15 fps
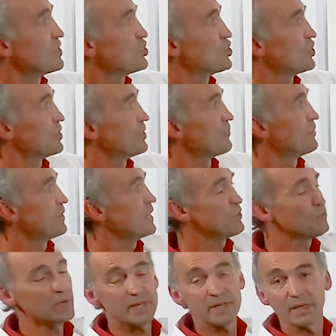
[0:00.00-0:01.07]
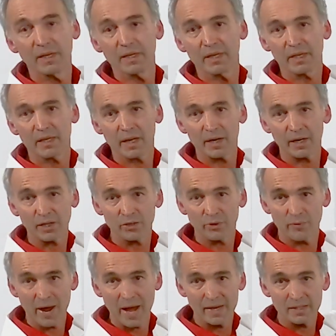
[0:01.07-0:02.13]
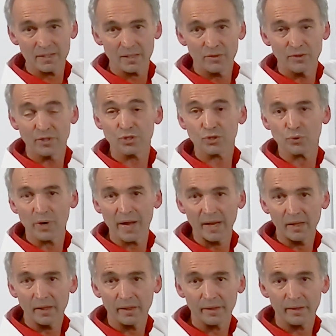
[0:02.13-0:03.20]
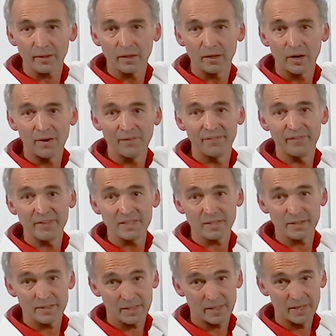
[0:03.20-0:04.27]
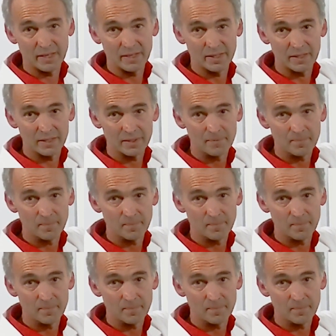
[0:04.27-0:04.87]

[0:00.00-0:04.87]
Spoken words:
tension of the liquid characterize the strength of this skin.